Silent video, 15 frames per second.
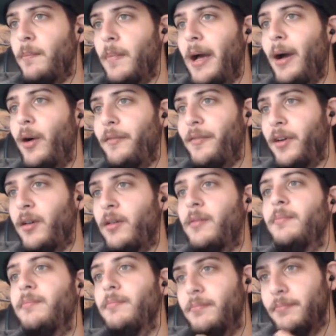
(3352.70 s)
However,
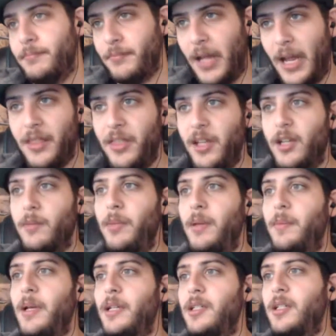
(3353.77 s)
I think
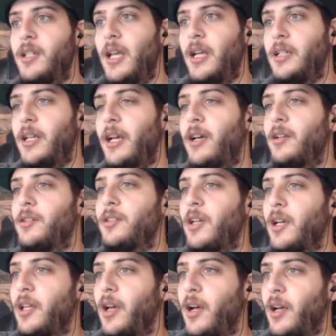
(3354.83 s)
Khabib gets the takedowns.
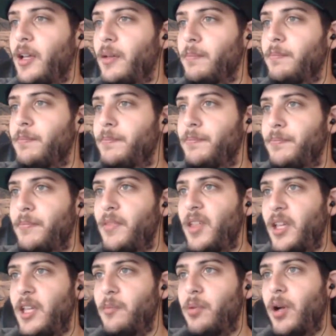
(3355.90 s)
I
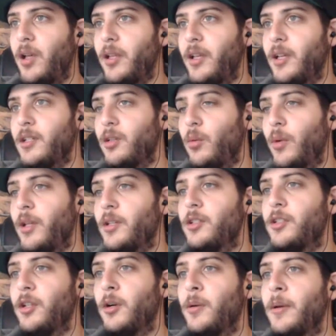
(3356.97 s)
think he probably gets the win.
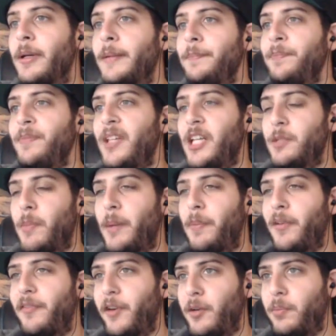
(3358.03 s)
So he's my
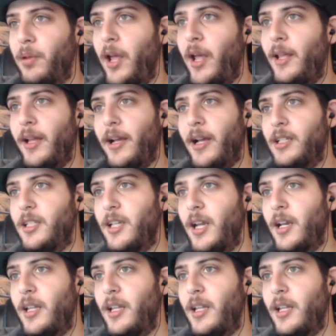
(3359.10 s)
preferred play. Like I said,